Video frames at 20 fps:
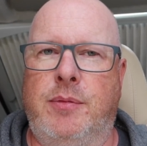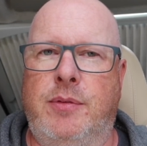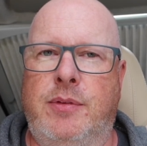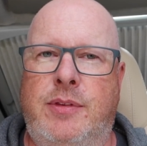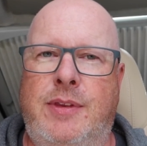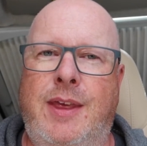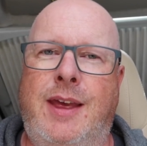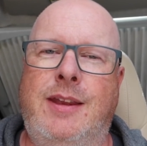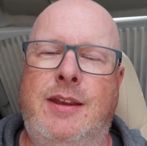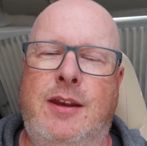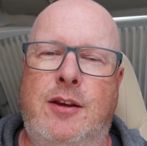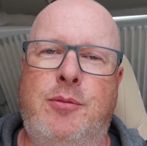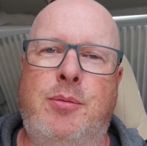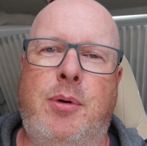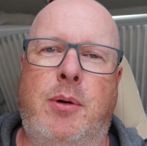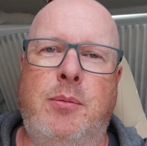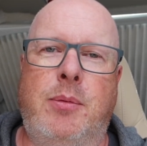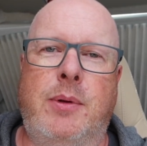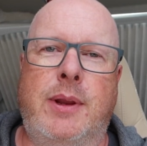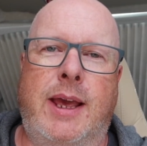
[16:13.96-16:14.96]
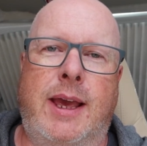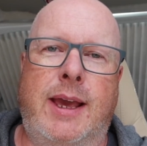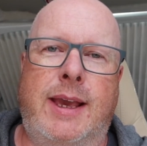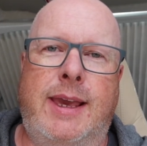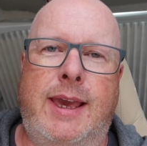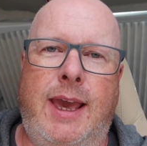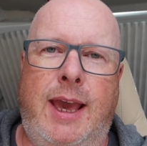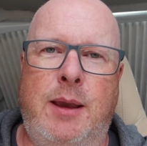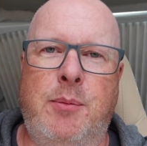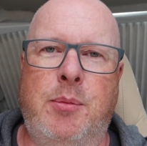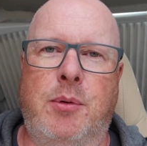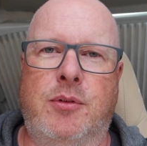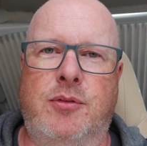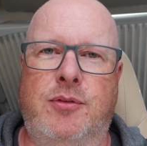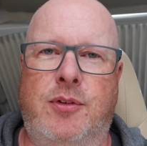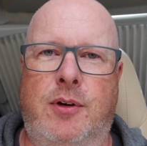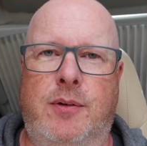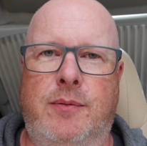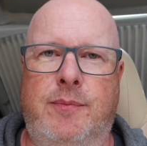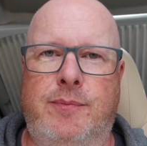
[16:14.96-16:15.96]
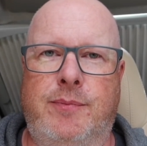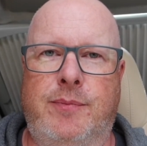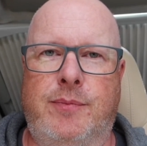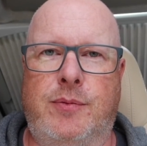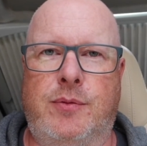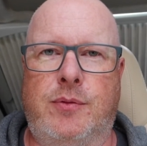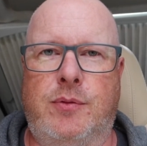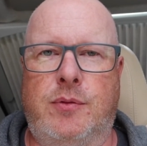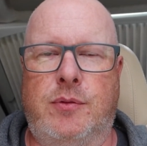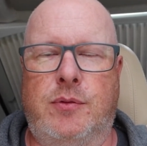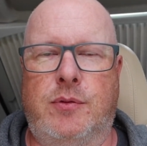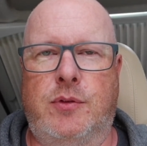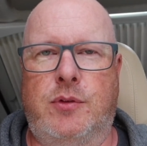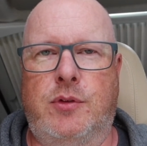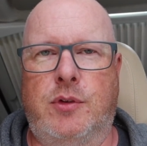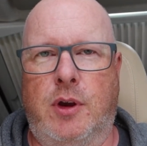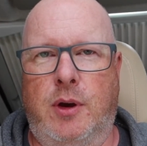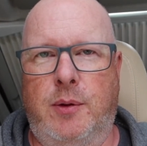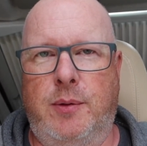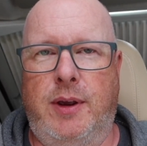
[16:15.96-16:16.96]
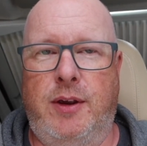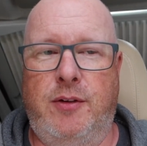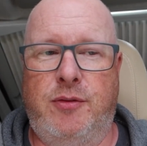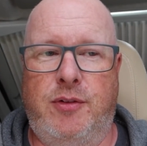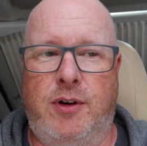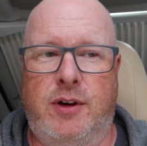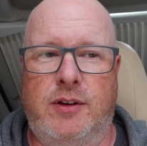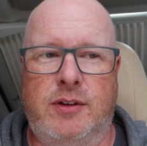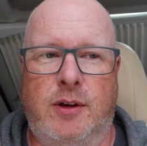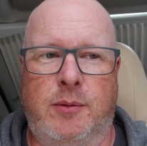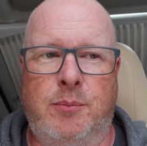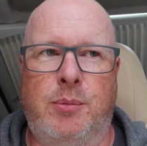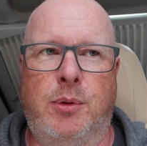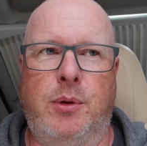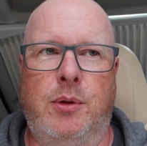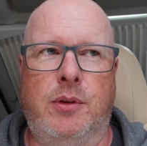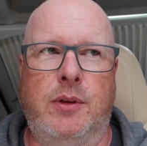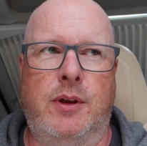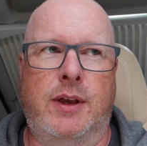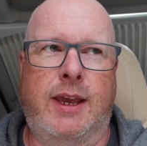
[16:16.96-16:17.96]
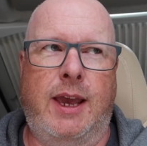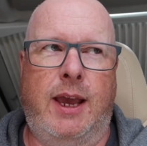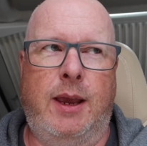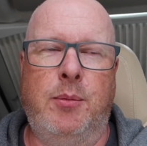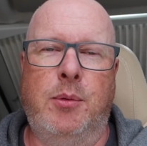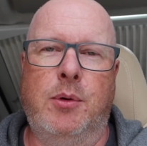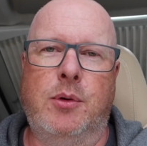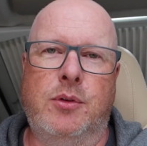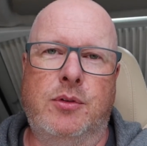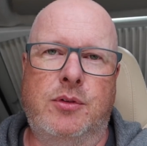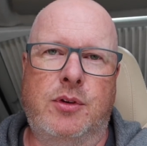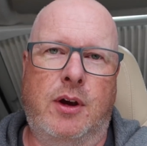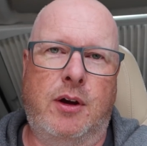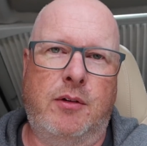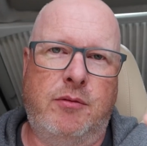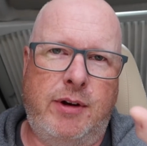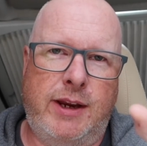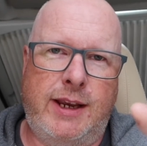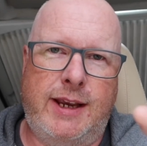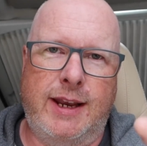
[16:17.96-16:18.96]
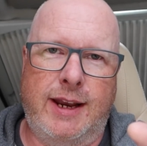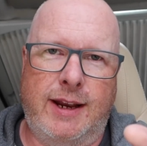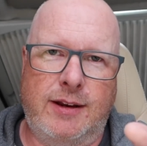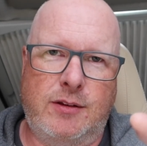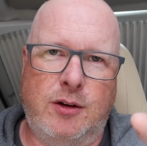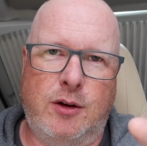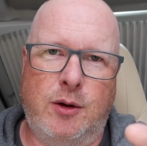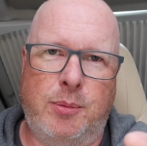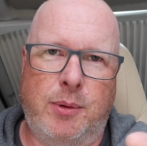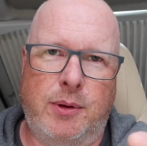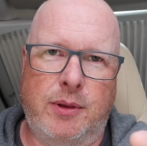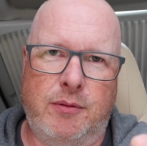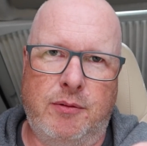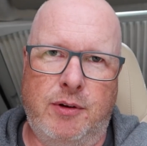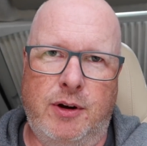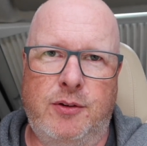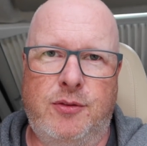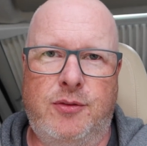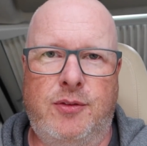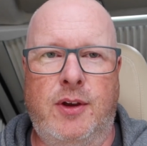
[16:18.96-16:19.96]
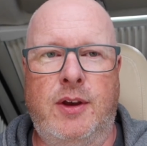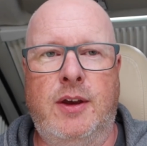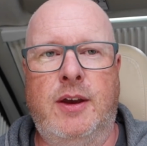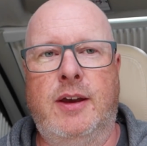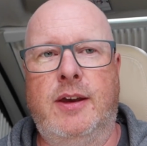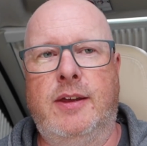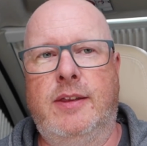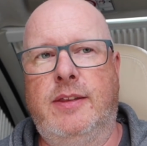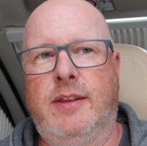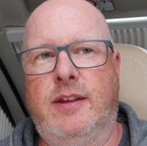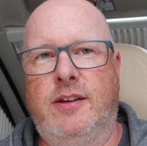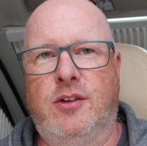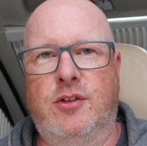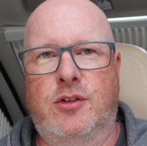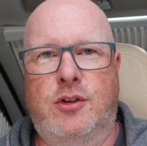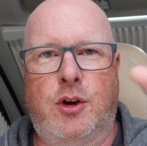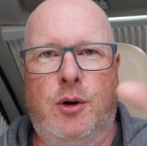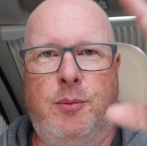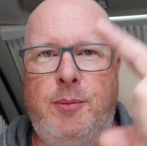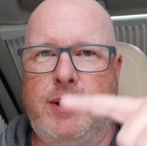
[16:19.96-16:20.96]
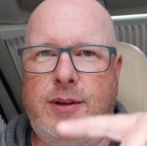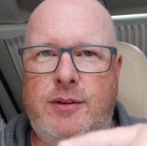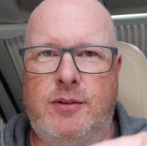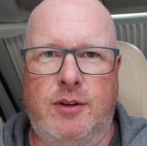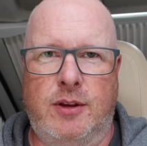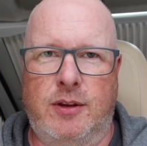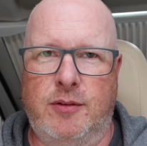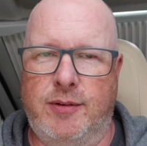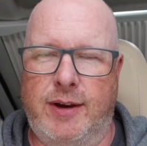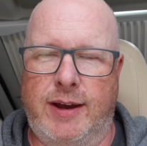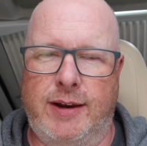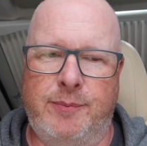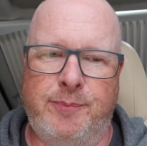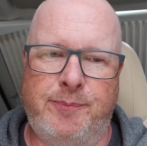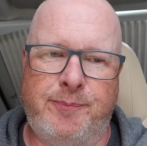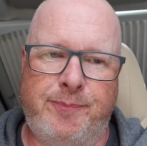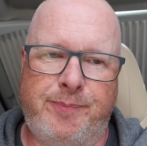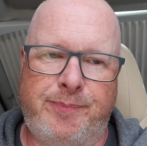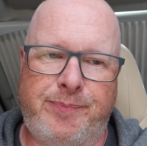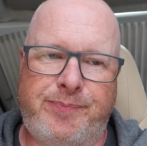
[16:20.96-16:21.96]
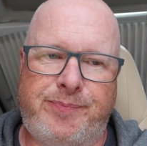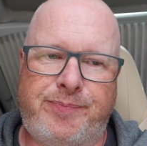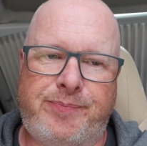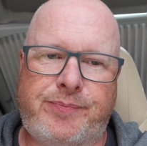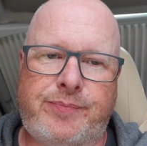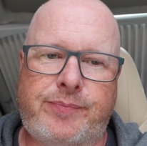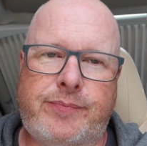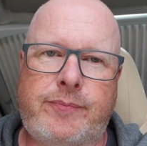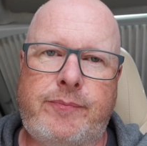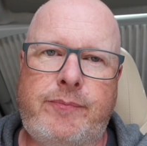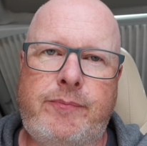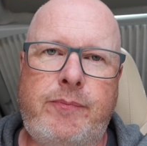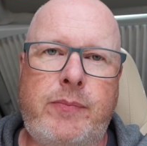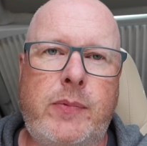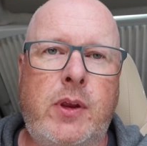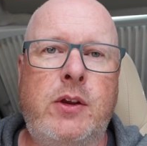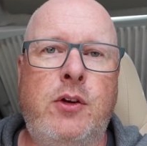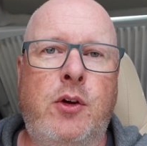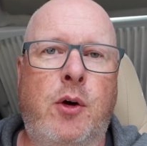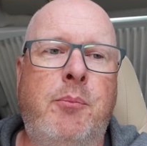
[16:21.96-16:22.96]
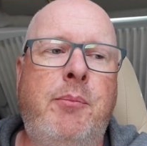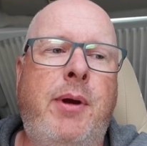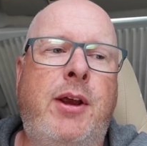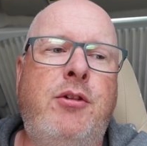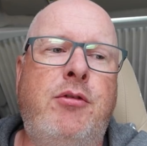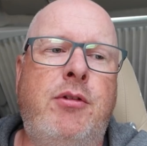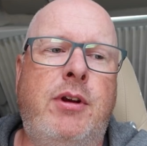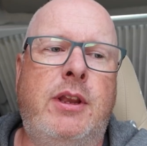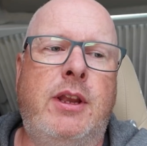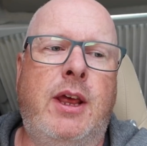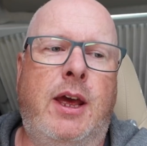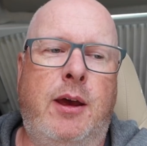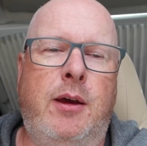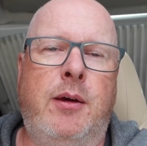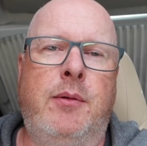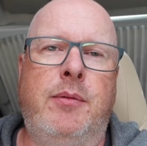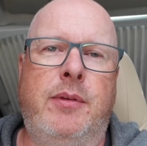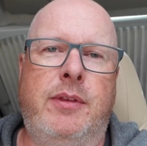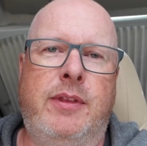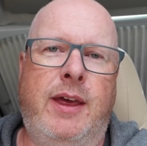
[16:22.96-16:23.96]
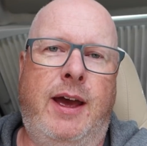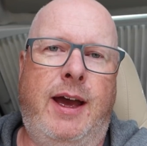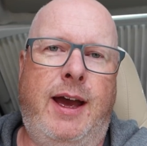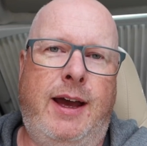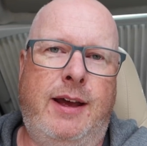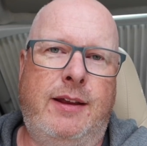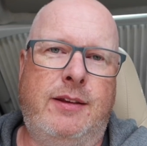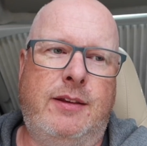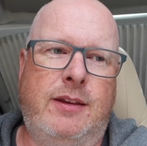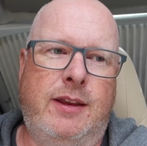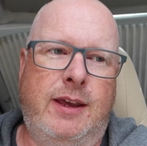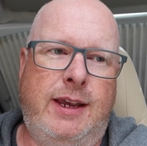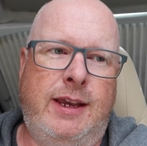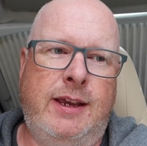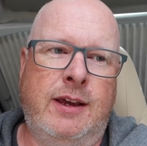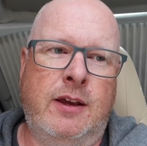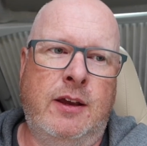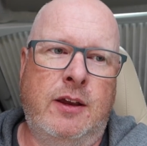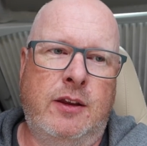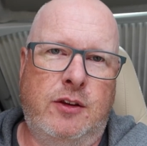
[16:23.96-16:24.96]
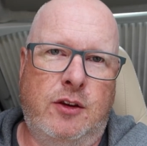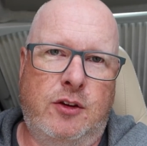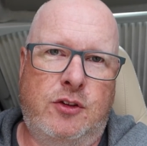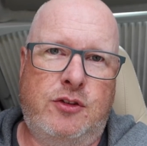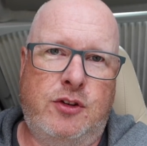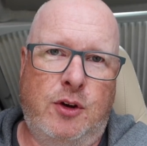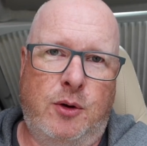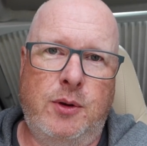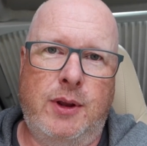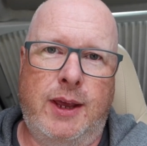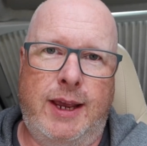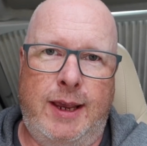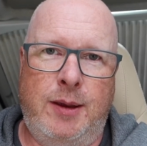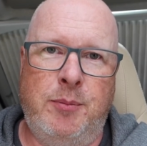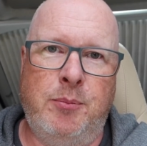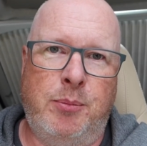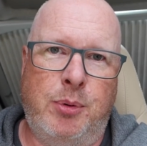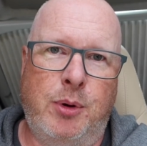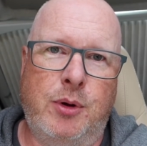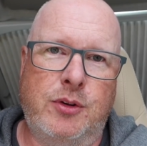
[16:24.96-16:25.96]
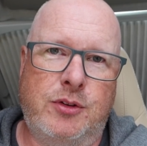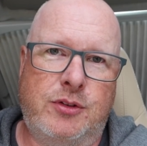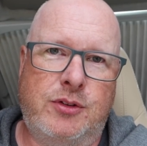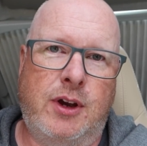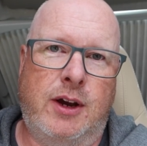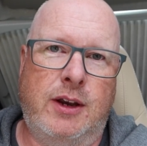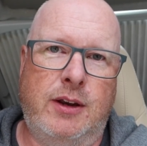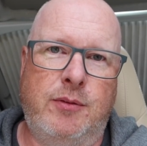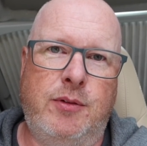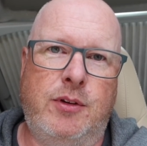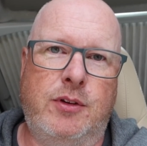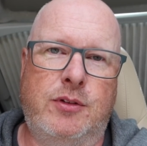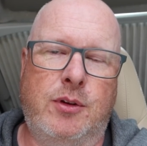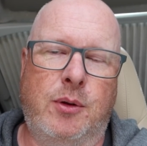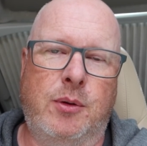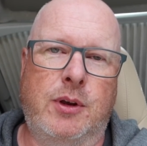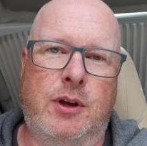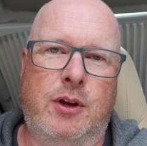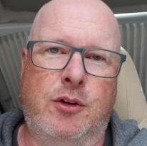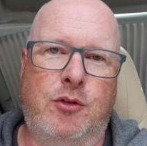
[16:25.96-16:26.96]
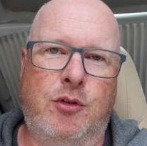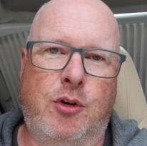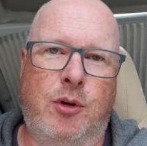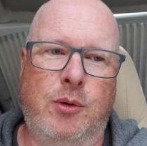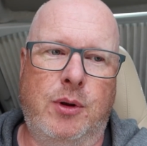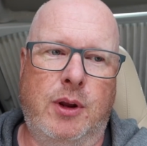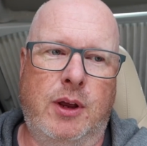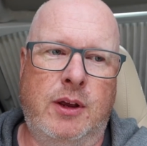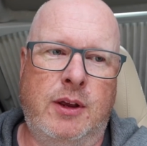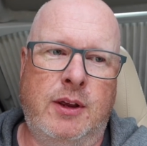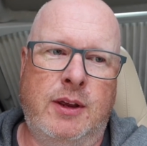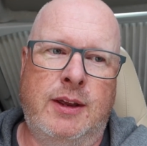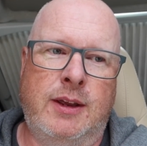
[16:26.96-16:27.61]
then there's probably a cable fault. So if, for example, the cables are reconnected up on the roof and they just come into the van, you're measuring that at the solar input side of your solar controller,